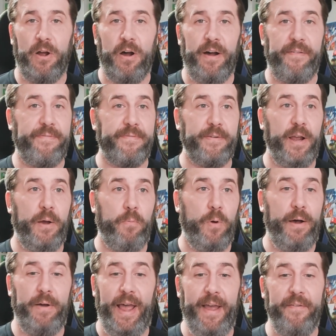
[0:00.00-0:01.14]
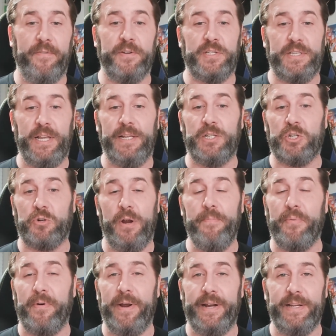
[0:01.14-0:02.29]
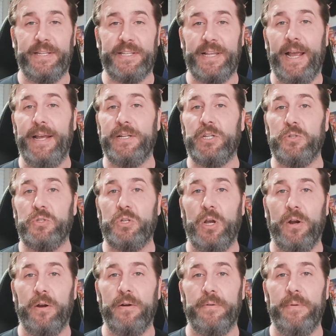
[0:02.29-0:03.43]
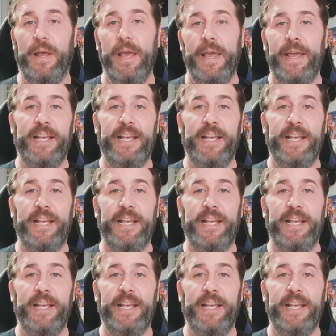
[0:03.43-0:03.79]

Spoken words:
off, well, ever since Trent Beretta decided to turn